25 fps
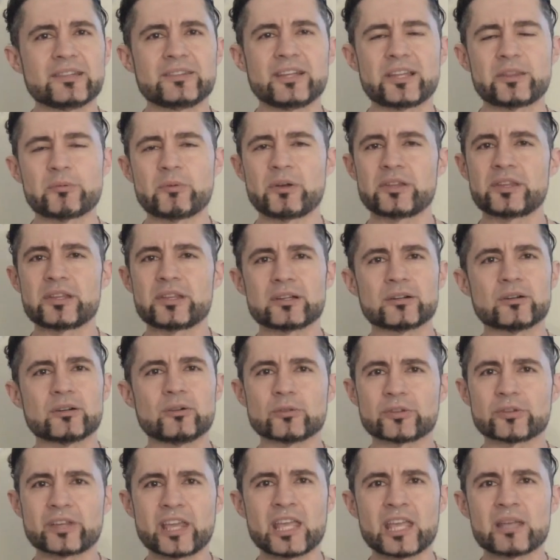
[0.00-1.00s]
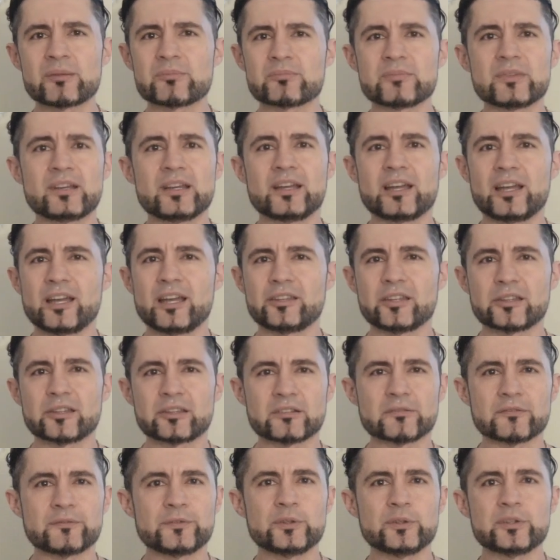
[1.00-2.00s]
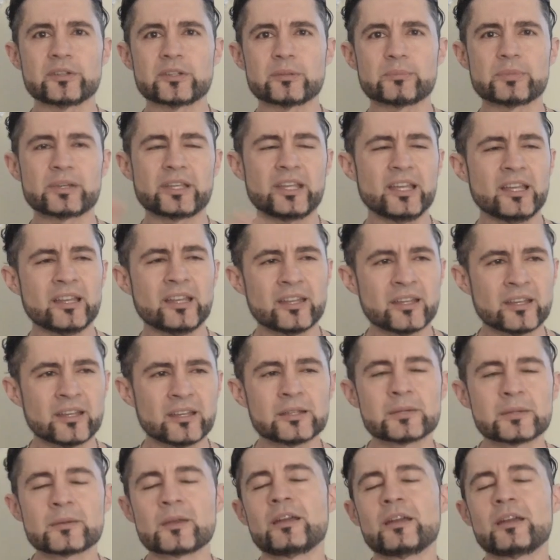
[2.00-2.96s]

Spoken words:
That's why the whole game had this confusing beginning.